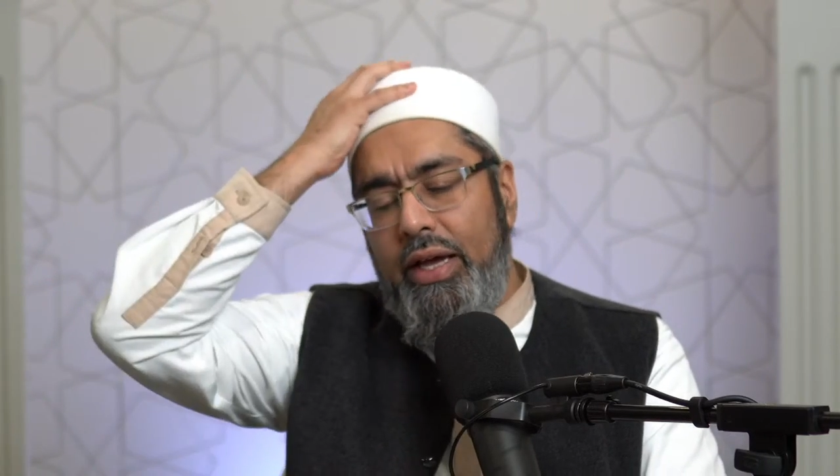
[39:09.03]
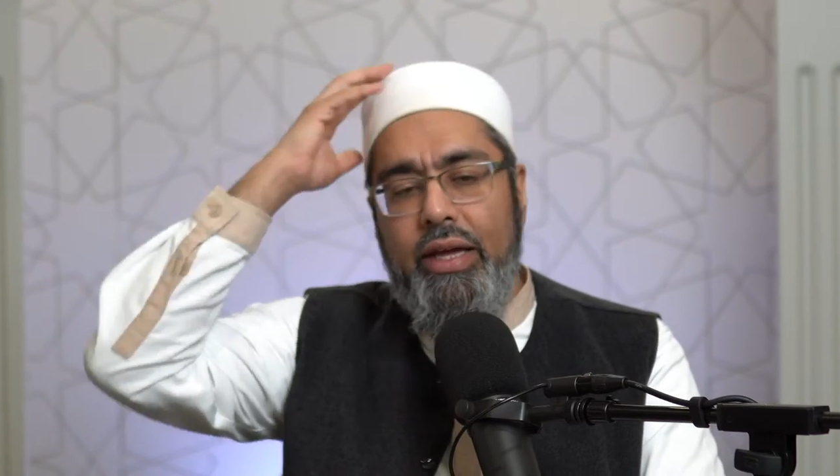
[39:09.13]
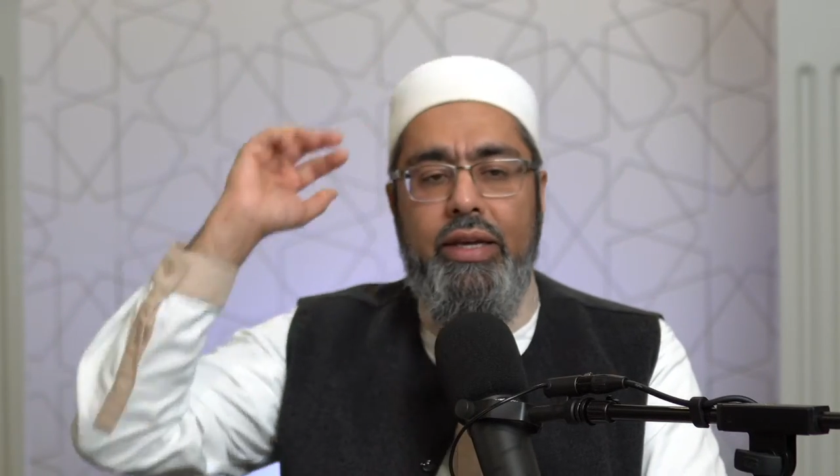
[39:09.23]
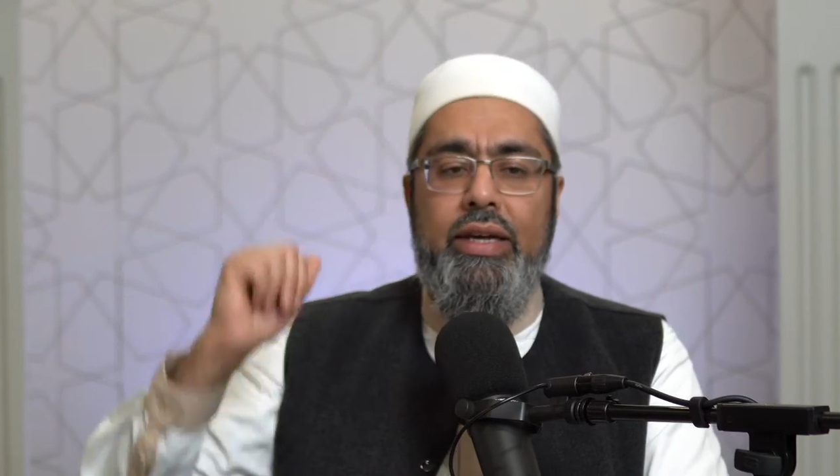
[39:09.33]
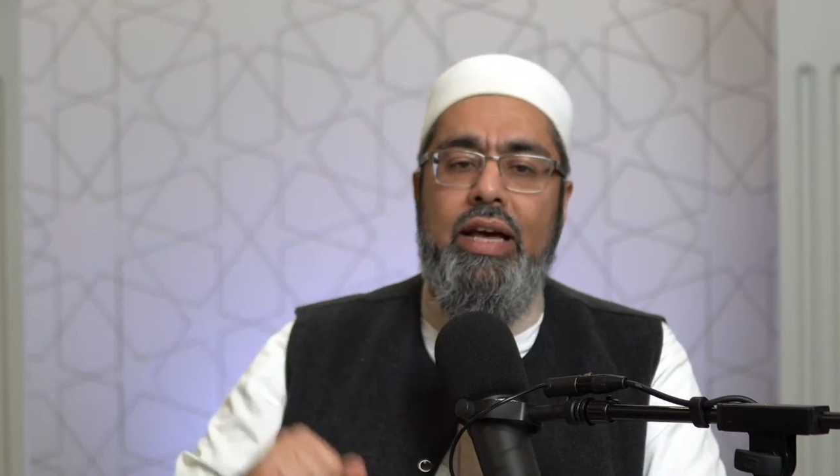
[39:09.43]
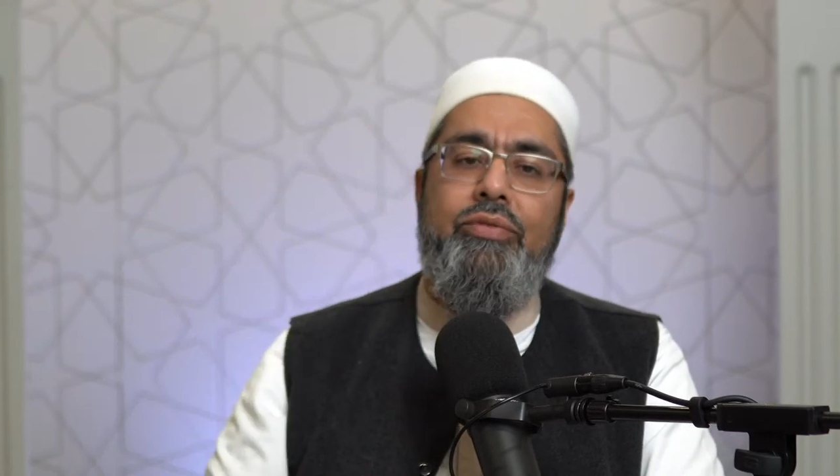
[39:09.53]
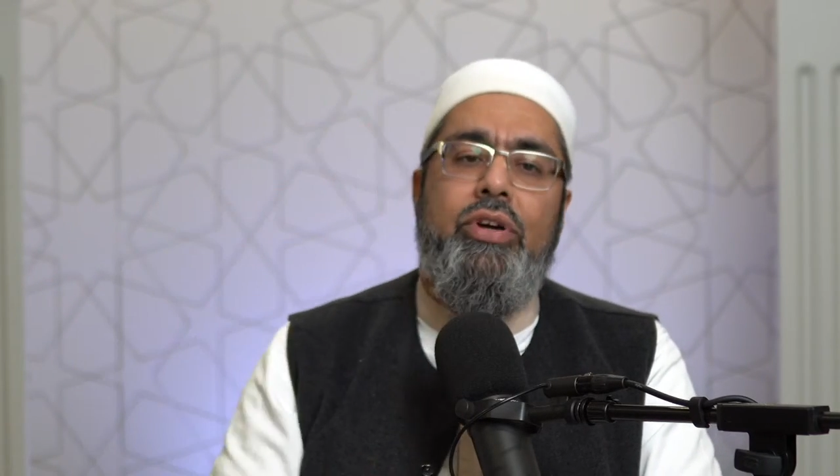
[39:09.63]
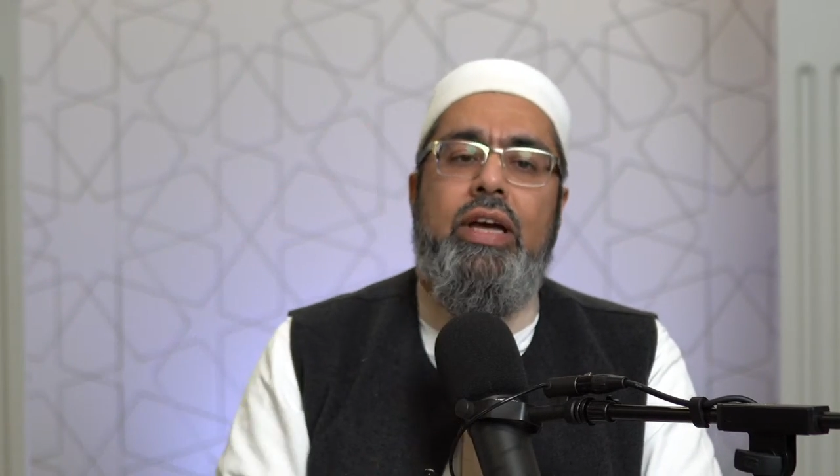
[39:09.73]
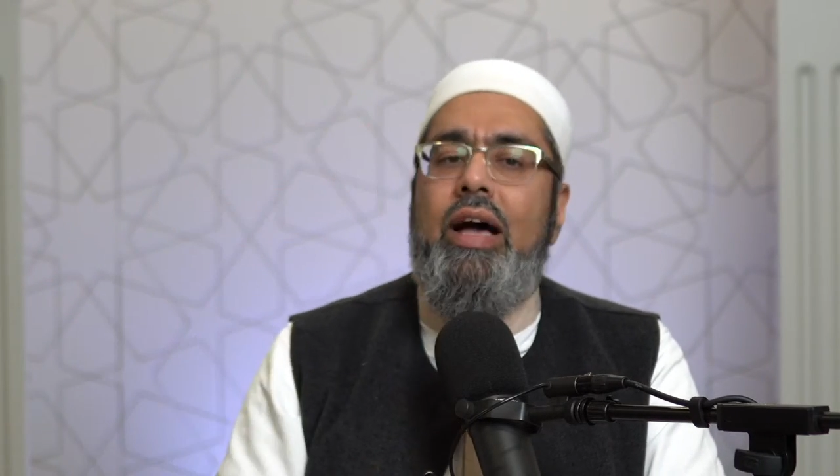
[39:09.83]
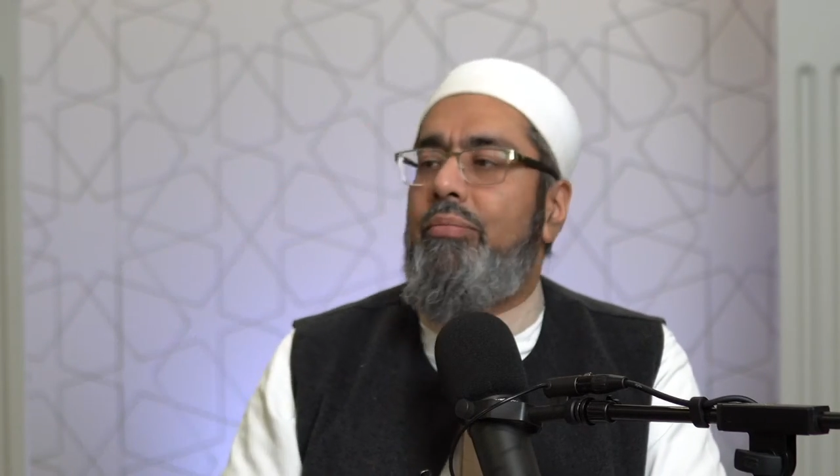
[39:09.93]
and you didn't have
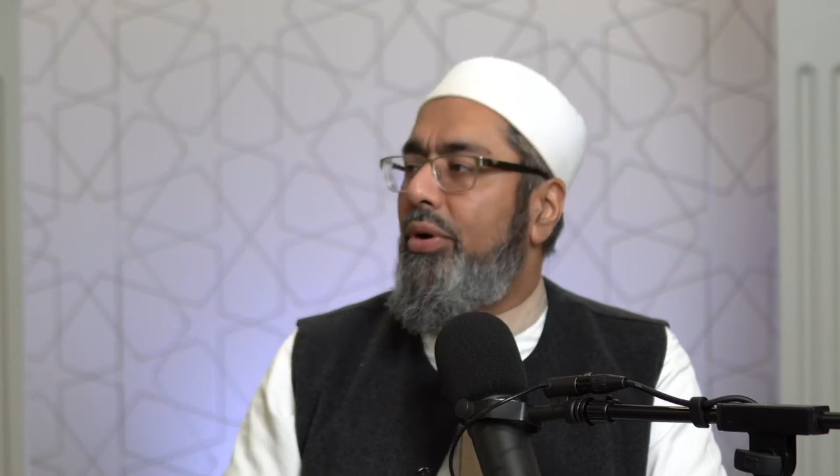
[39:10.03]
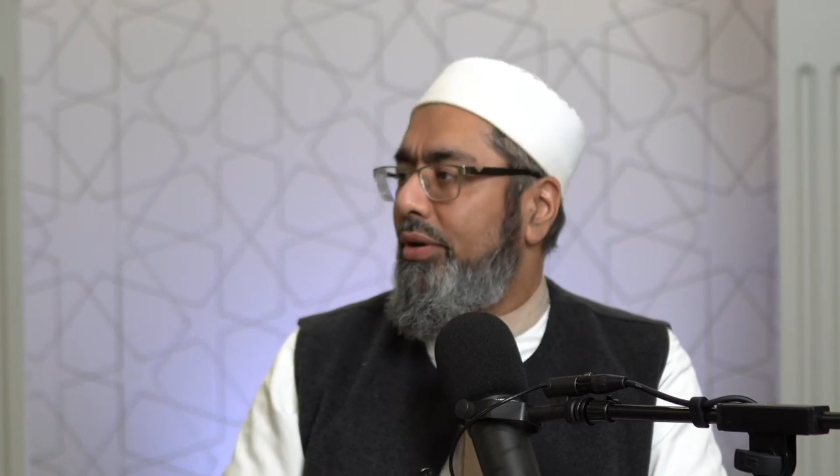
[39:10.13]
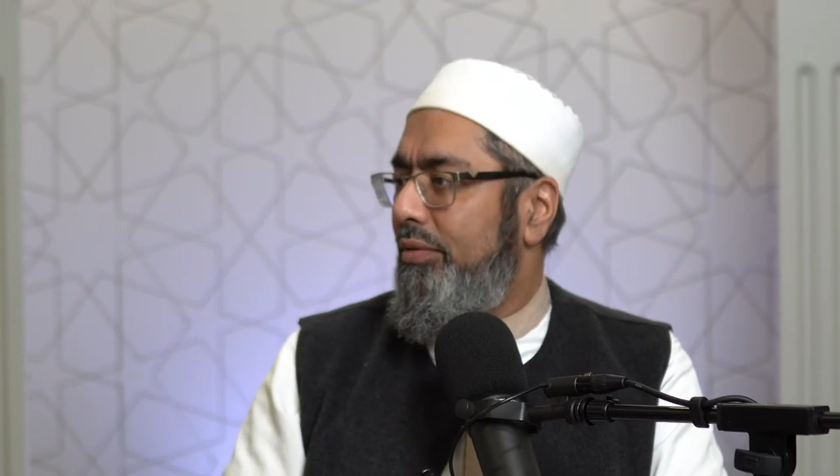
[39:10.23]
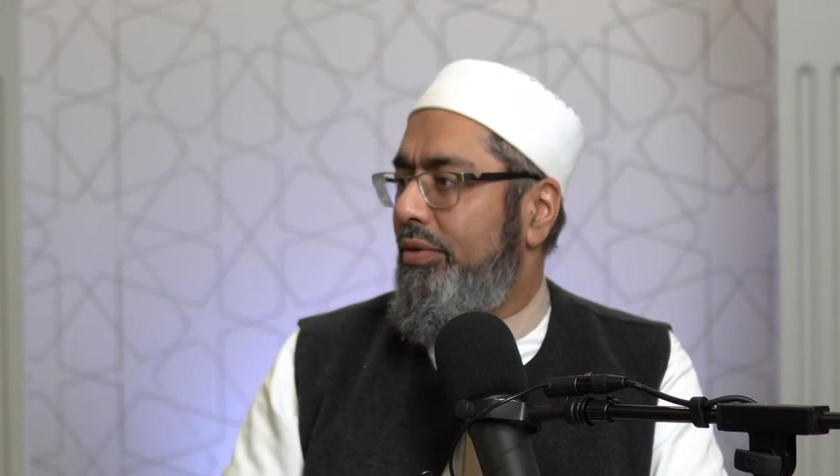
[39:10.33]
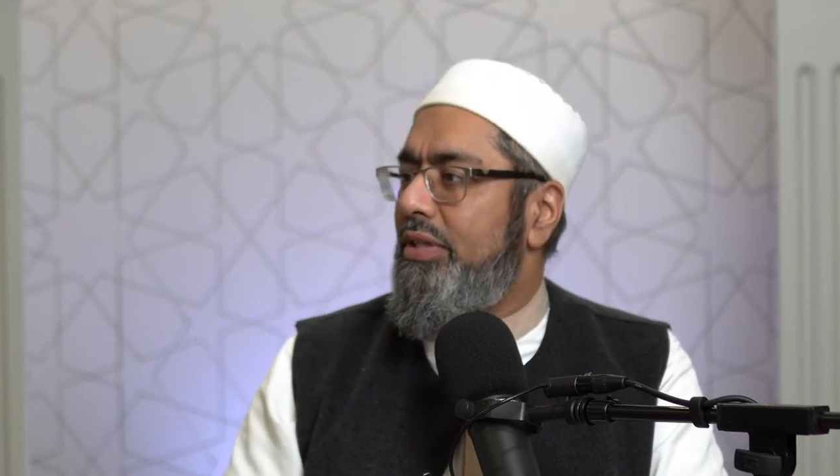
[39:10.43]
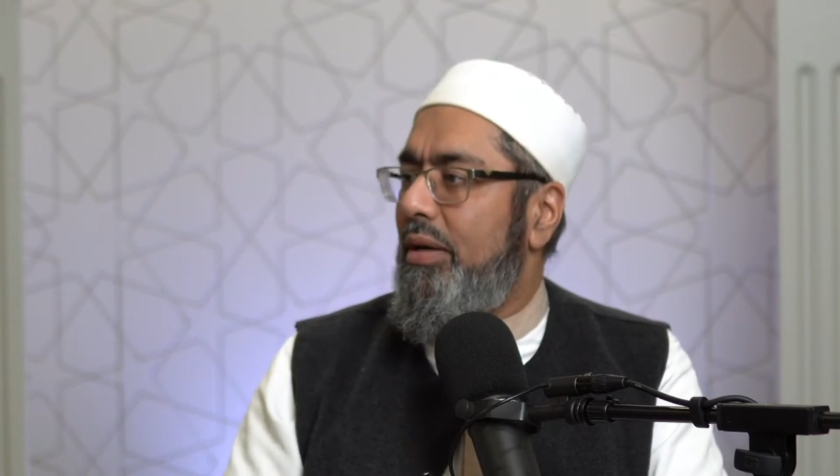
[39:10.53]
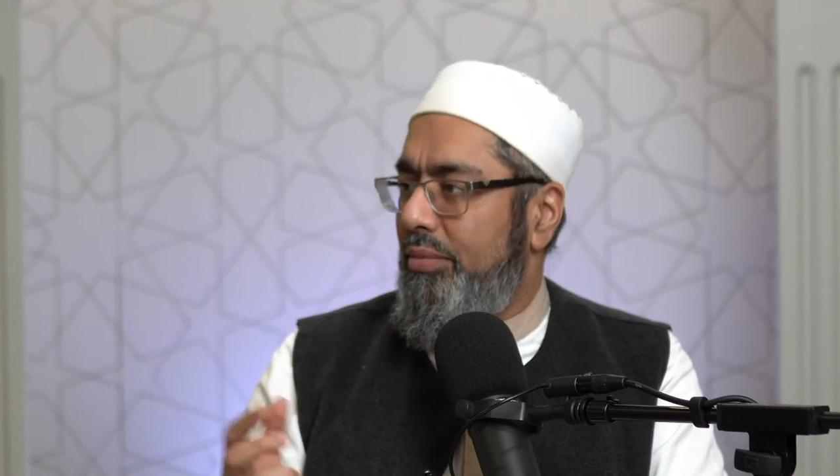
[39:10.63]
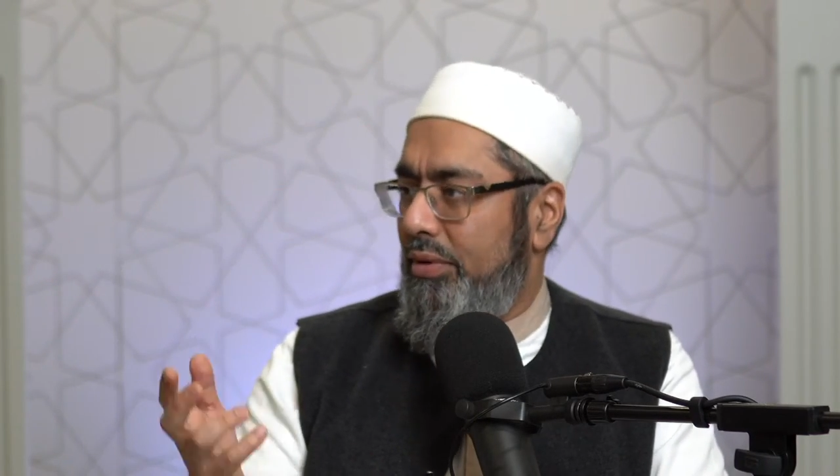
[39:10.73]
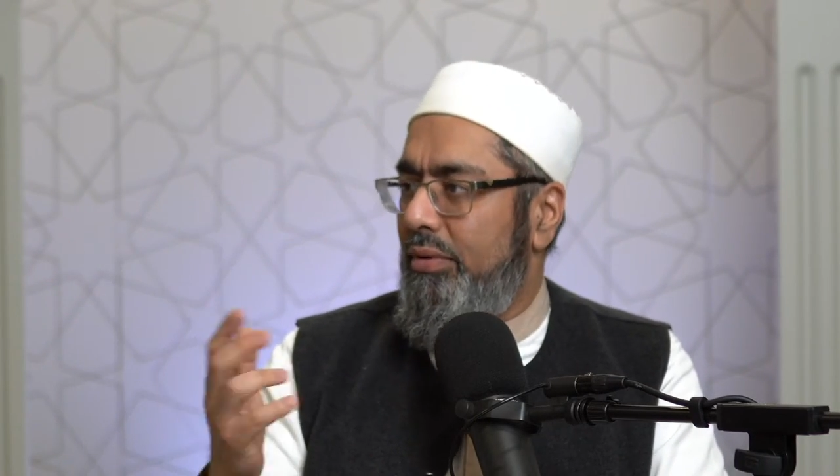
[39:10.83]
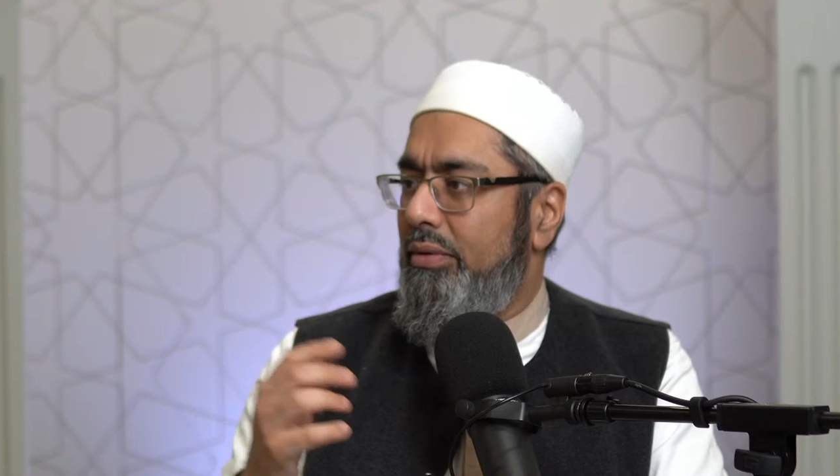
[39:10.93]
your cap on, for example.